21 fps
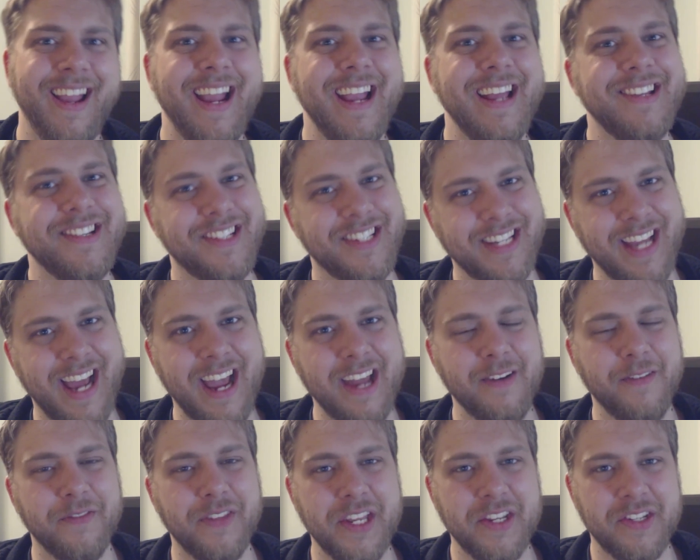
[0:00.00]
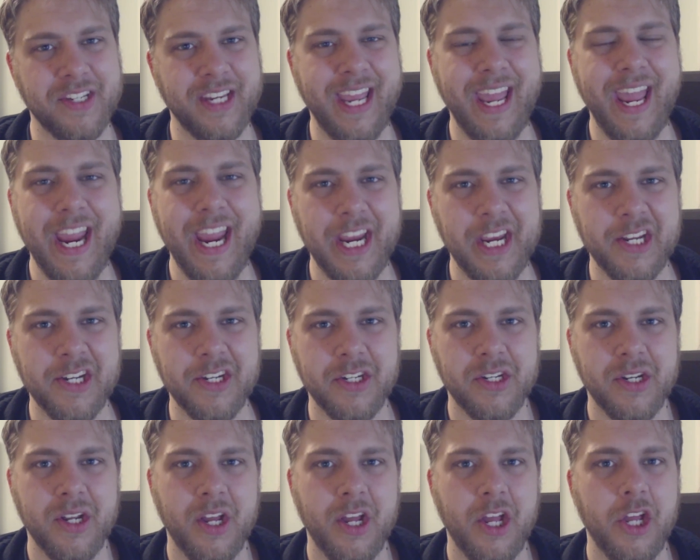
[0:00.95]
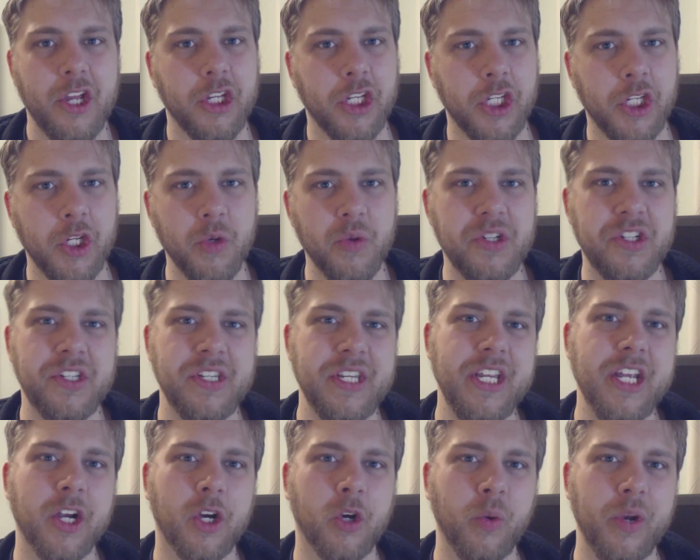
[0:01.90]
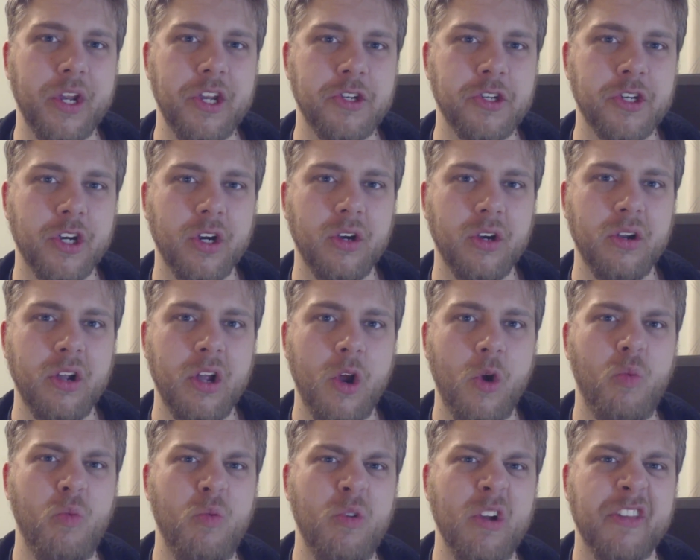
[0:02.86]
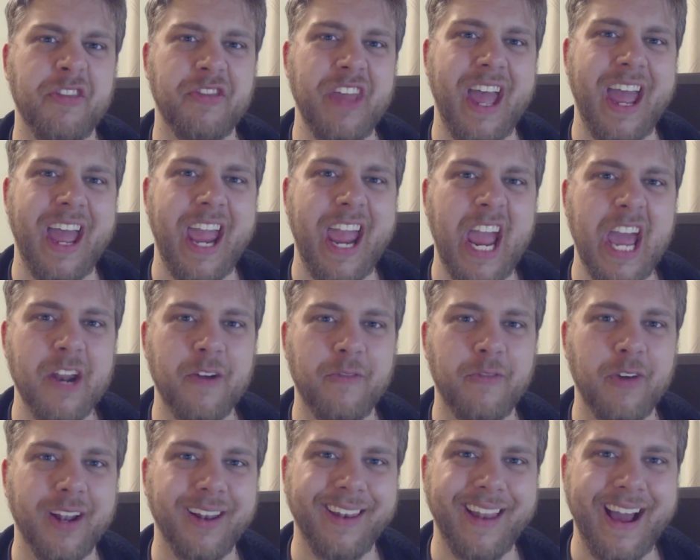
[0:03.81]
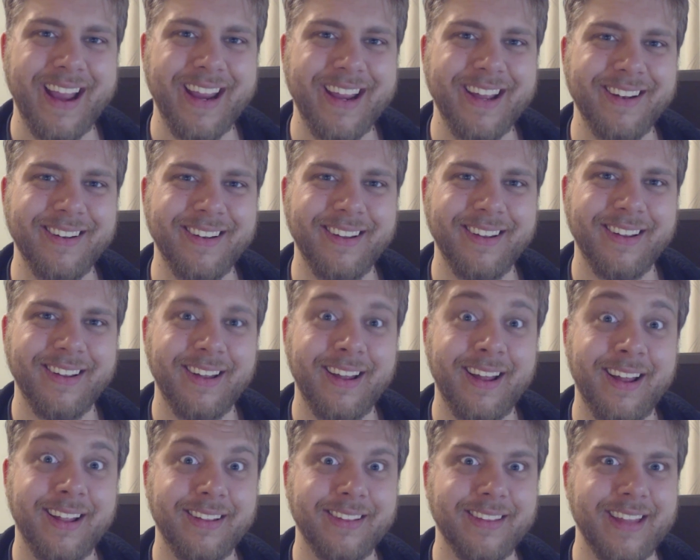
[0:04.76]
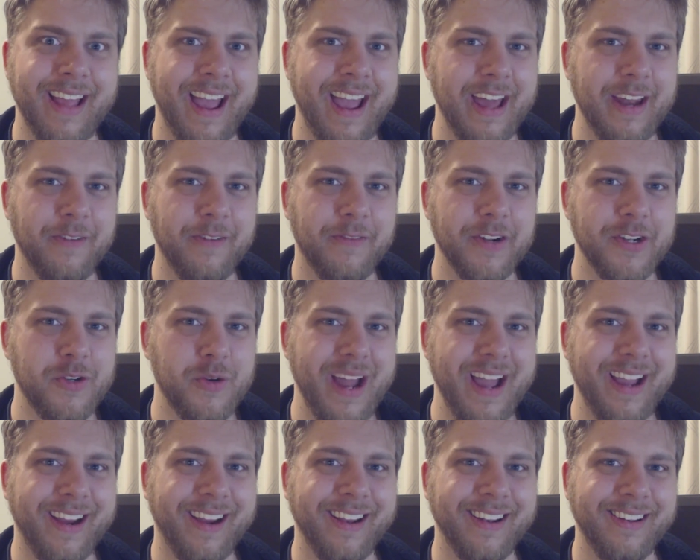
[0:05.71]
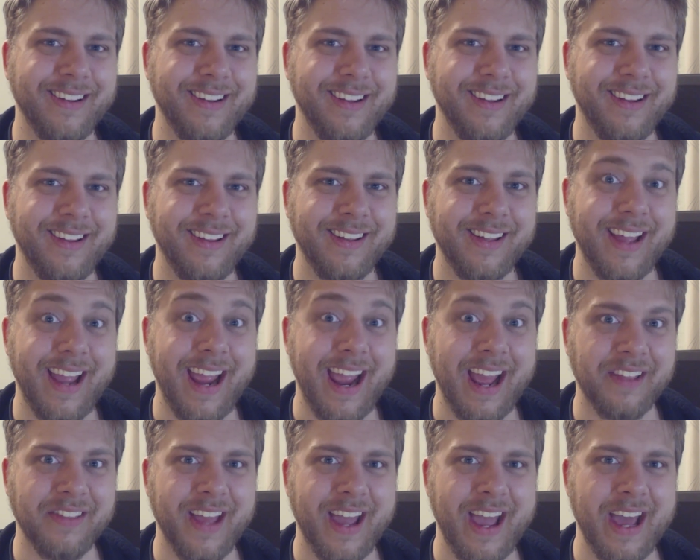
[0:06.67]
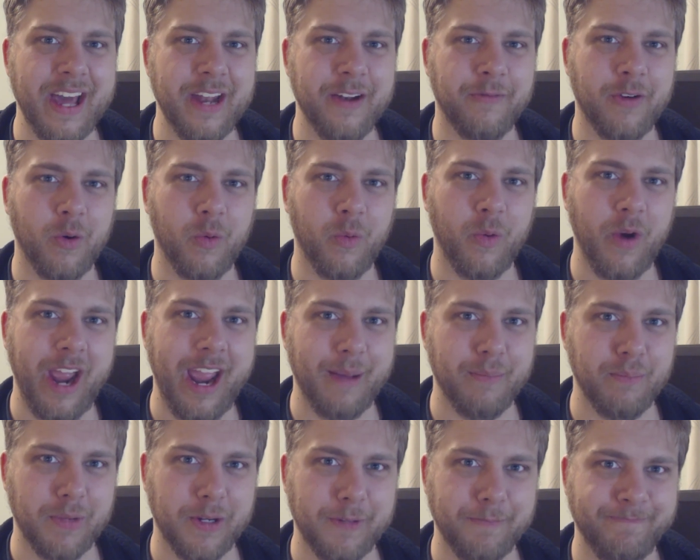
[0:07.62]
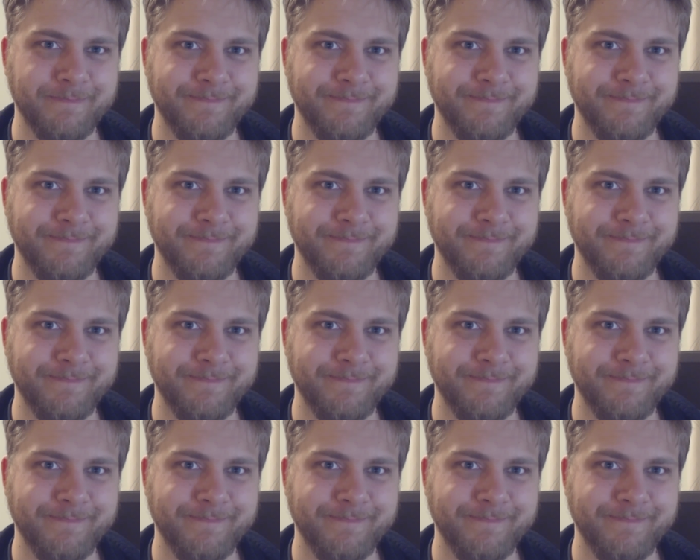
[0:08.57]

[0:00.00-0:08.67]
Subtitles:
Inside of this cage, you see a creature with the head of a lion, the head of a dragon, and the head of a ram.